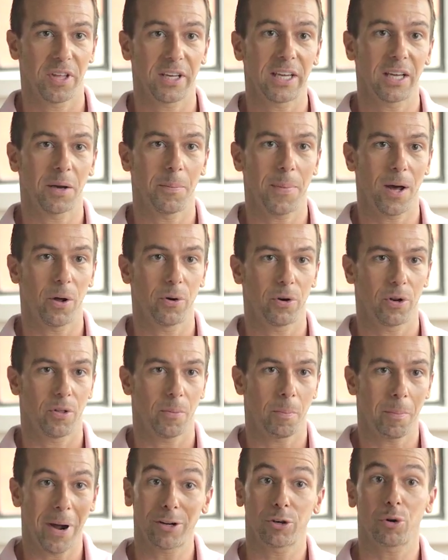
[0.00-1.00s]
thinking about
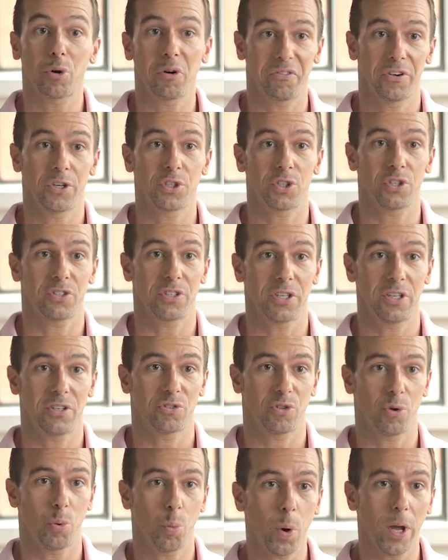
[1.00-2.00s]
micro
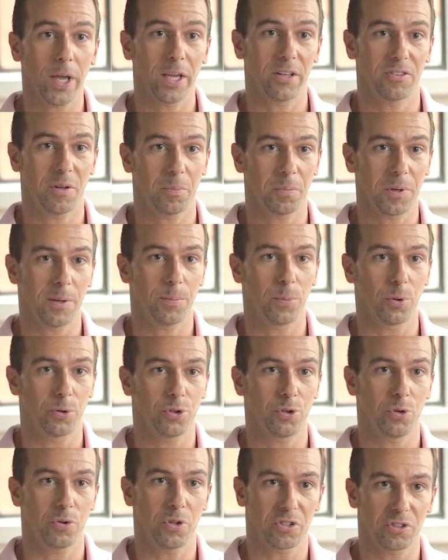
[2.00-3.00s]
efficiencies, the ways that people
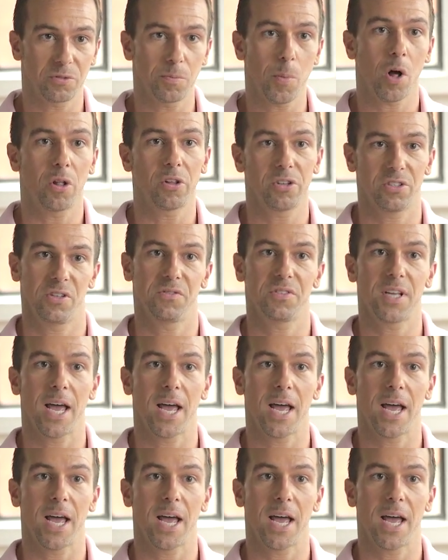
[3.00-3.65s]
do the smallest of